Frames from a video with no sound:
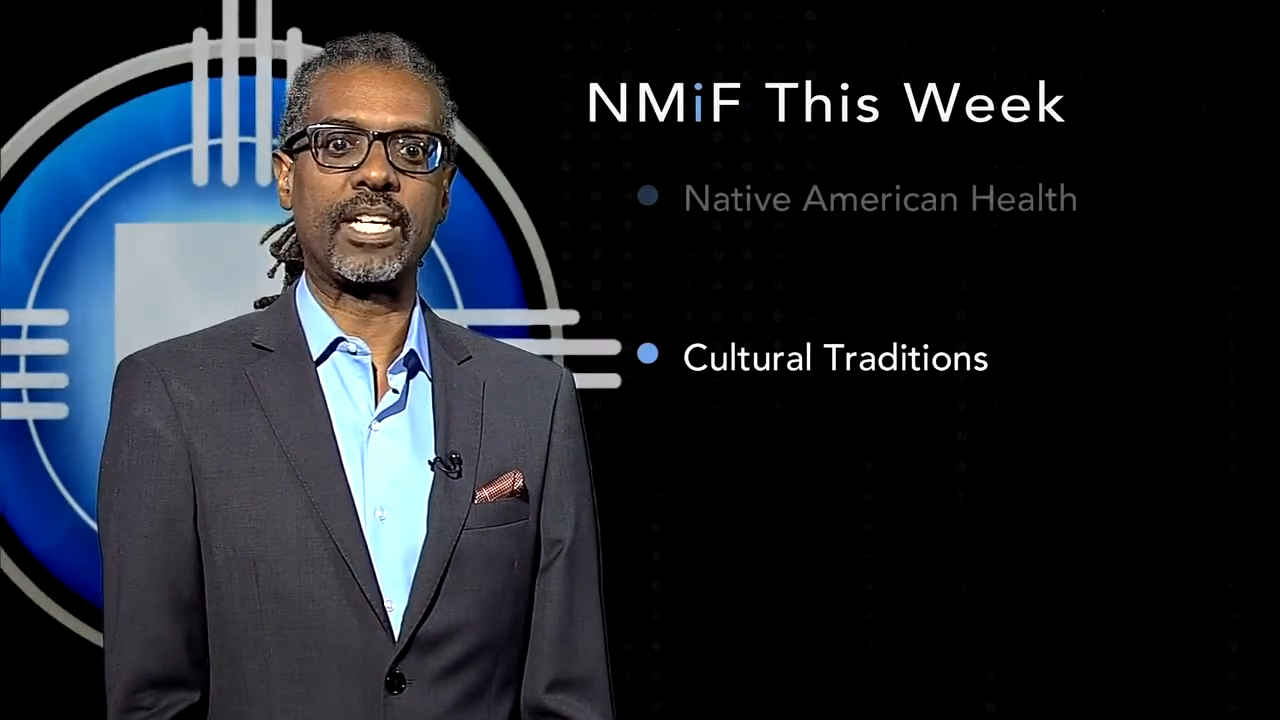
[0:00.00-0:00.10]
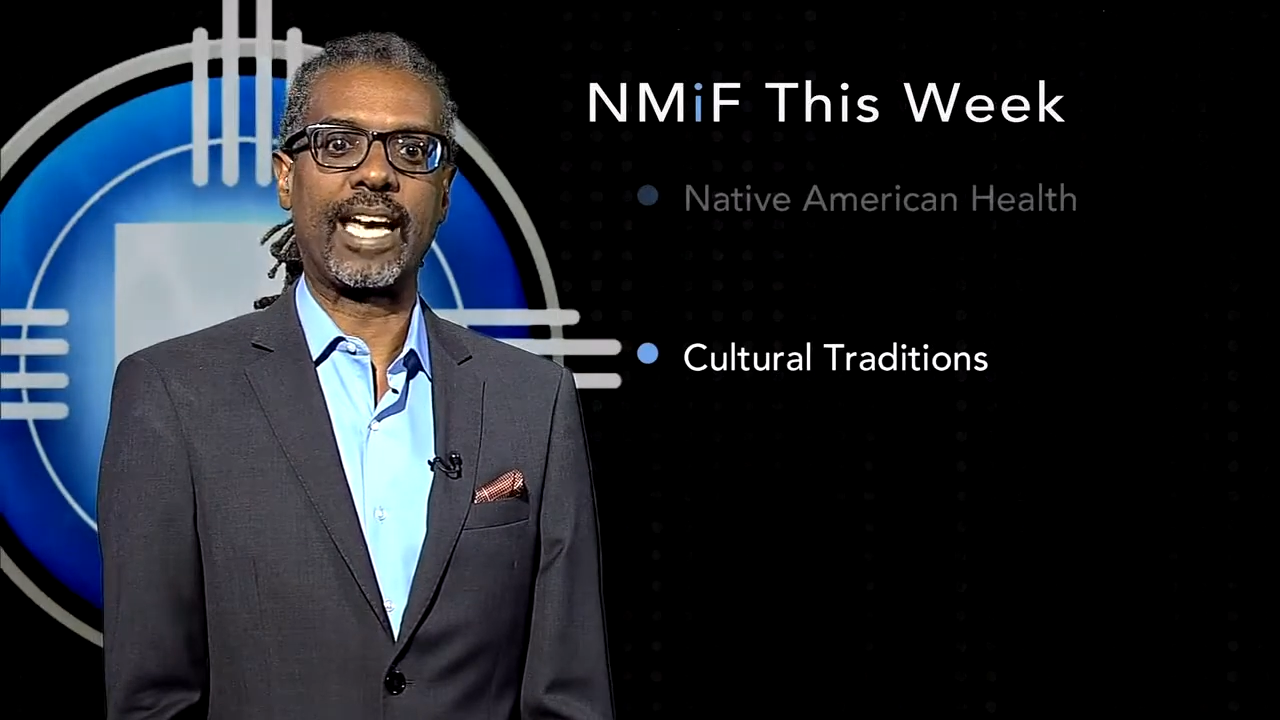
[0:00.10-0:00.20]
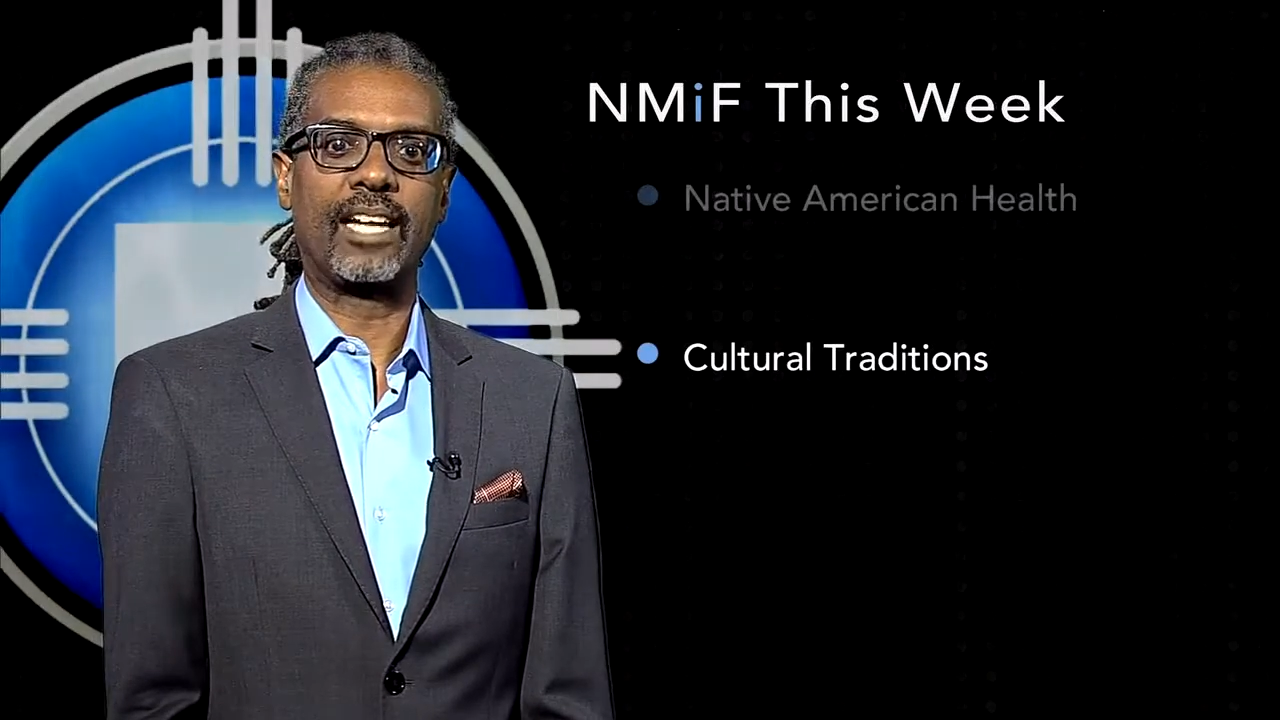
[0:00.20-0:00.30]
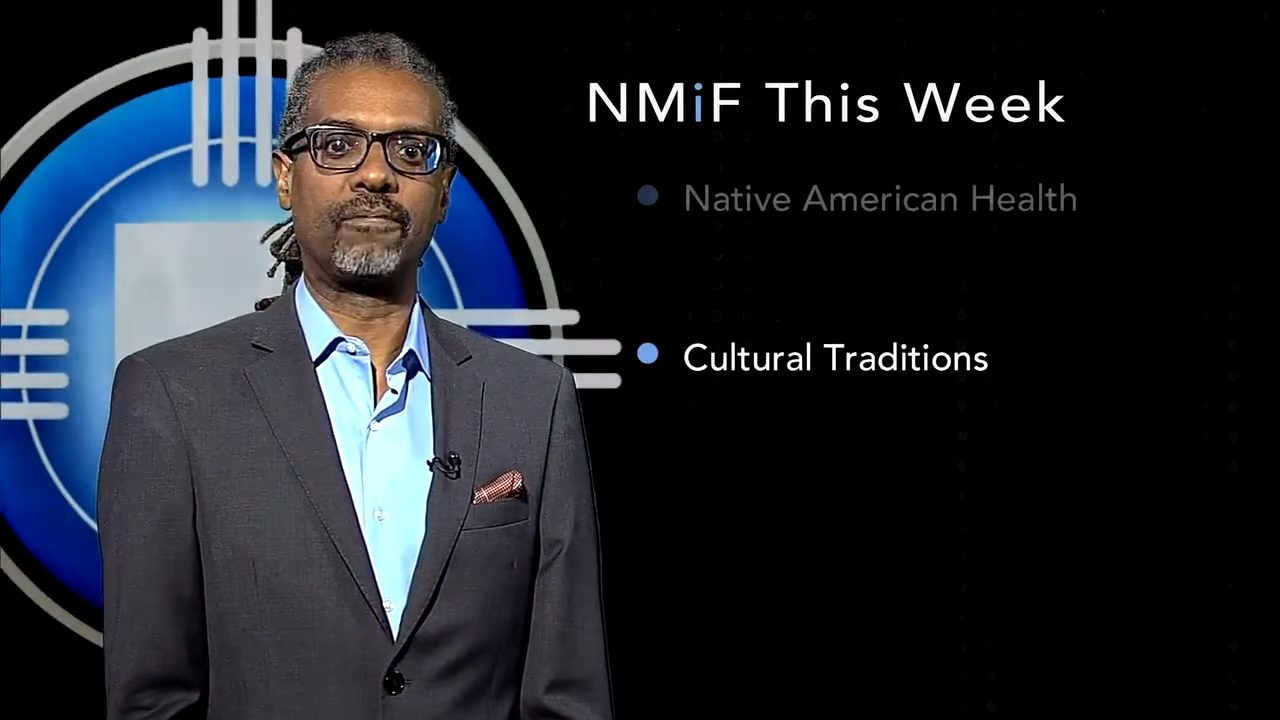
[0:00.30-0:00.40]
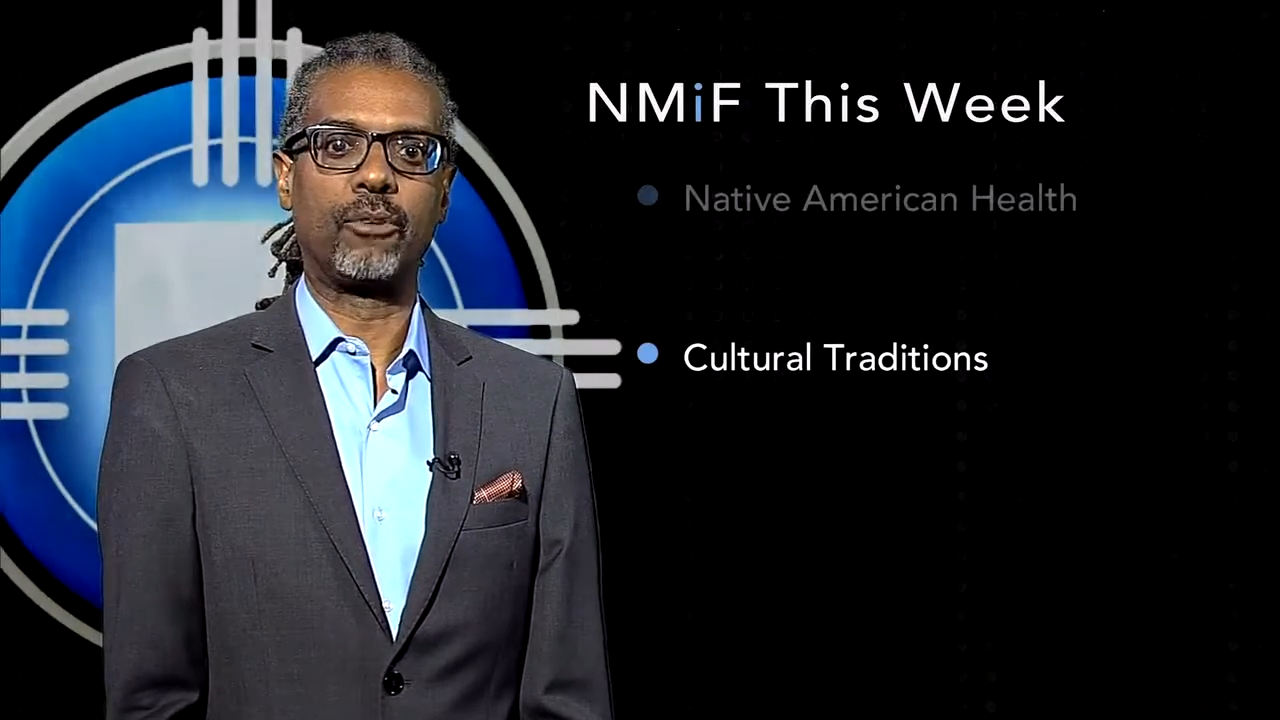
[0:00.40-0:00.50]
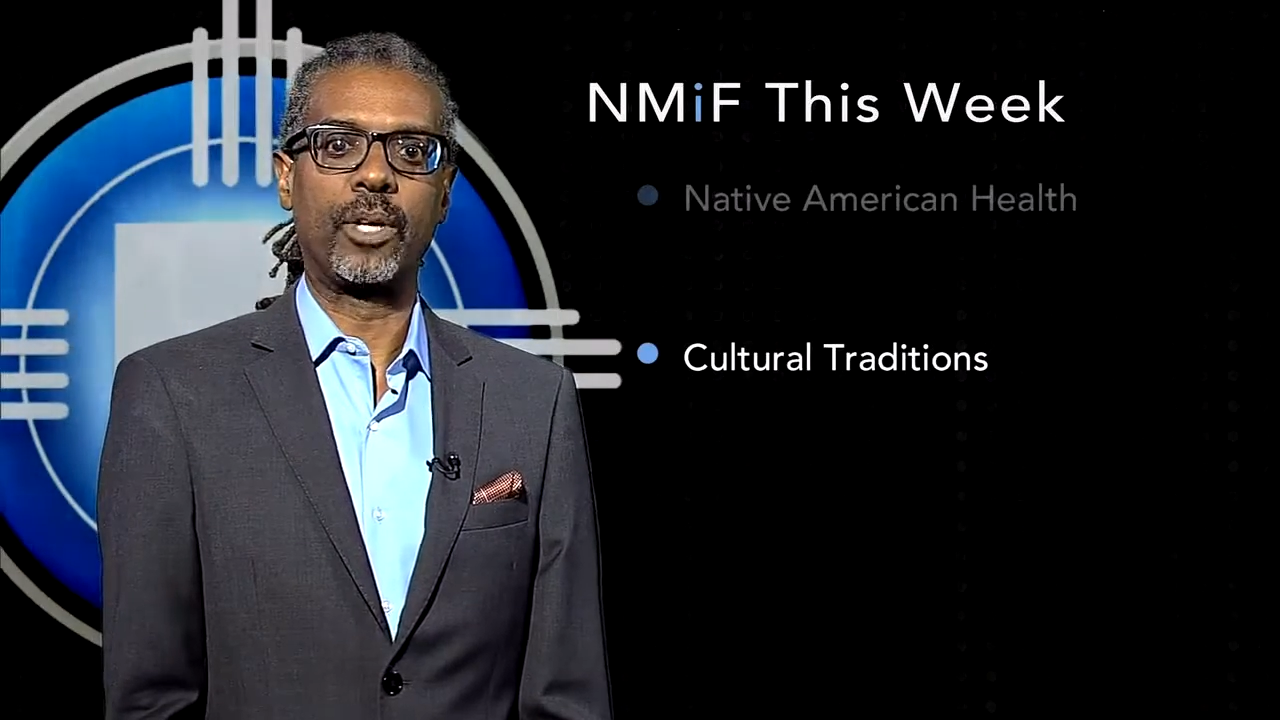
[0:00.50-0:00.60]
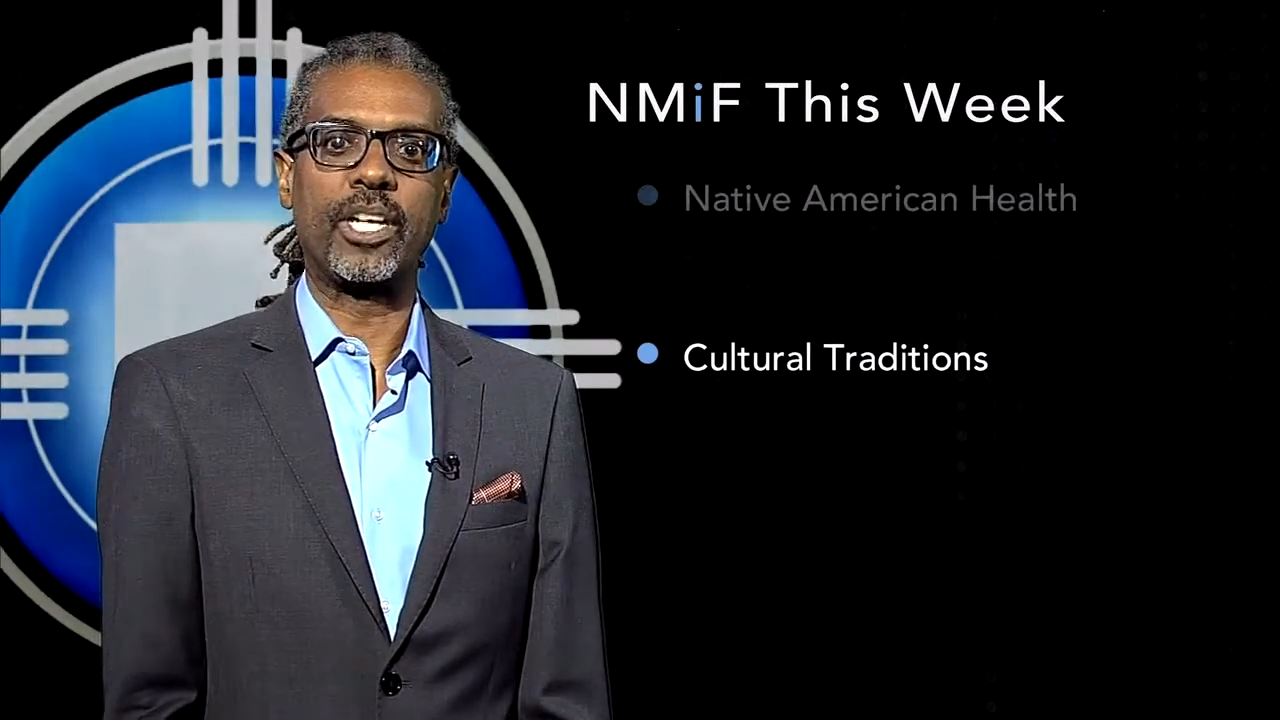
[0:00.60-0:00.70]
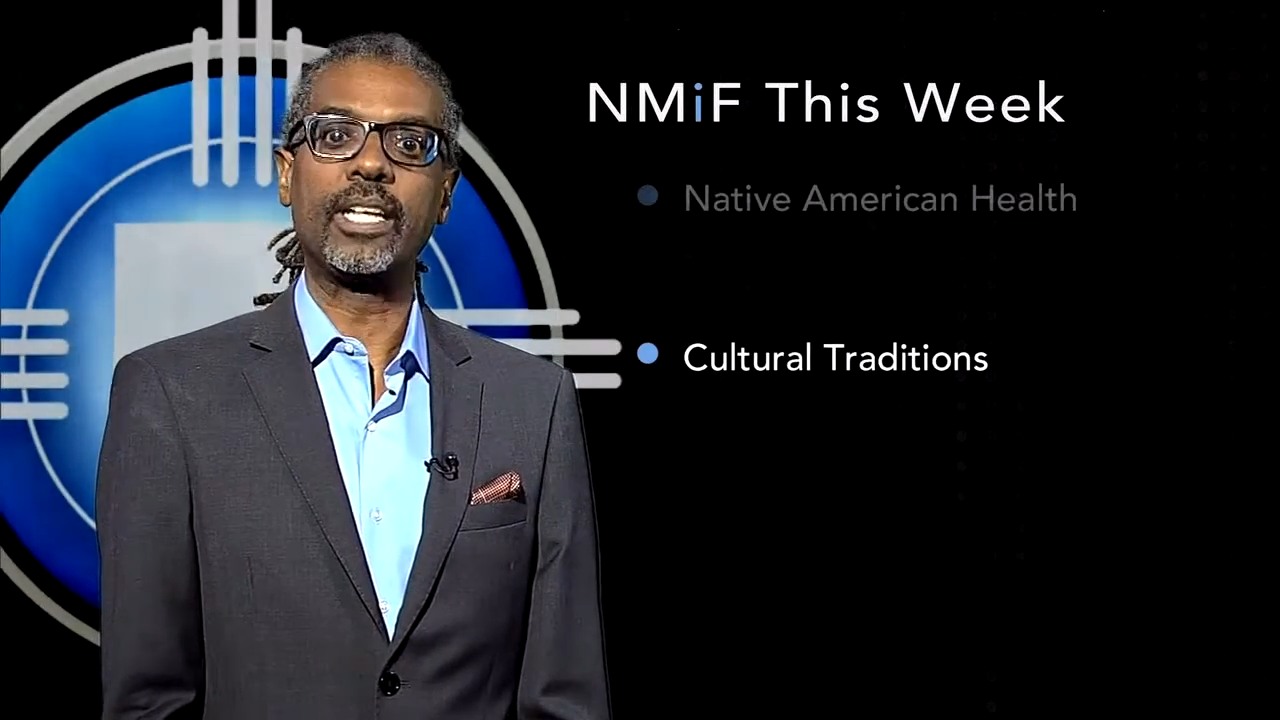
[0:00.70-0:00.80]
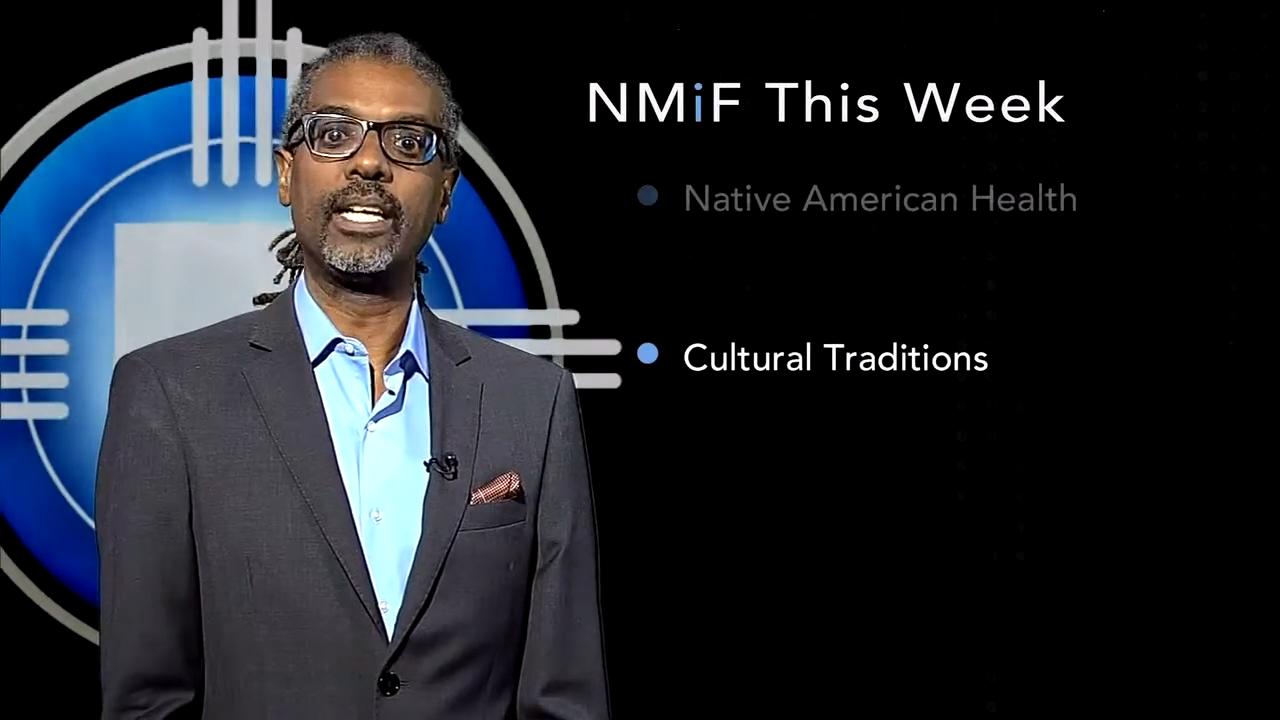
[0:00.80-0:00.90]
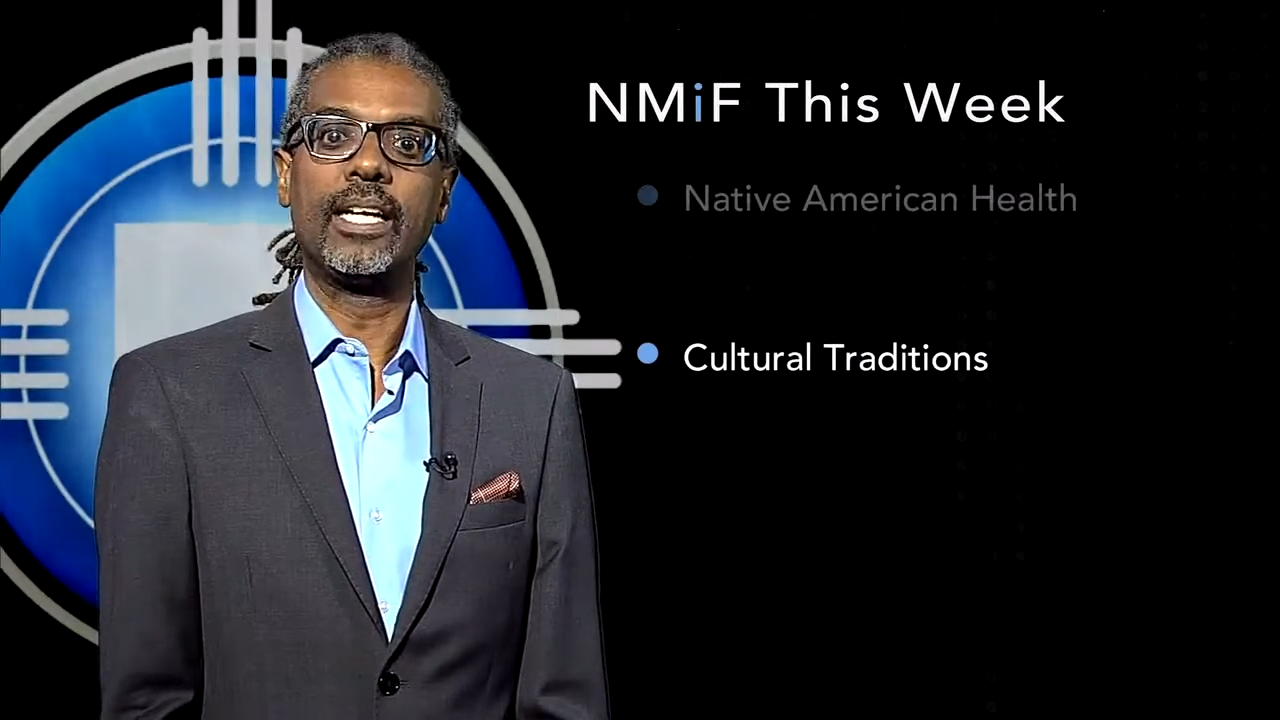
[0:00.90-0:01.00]
in
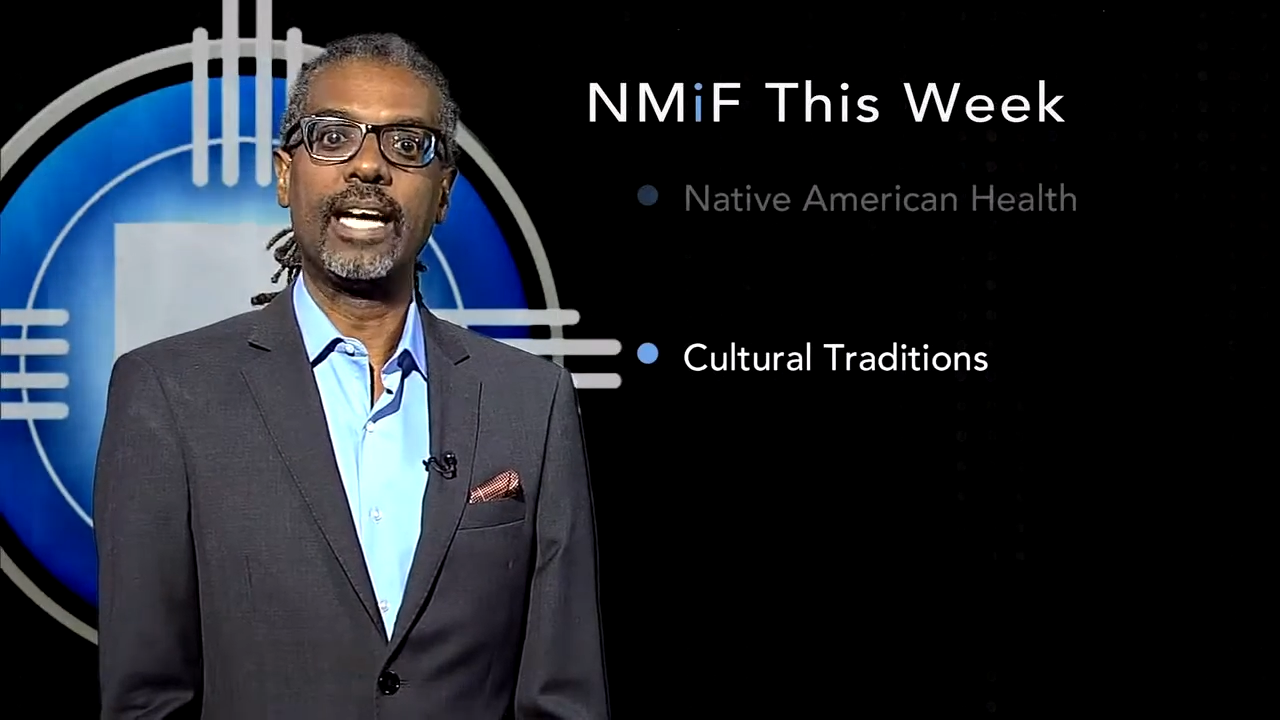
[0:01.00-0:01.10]
California,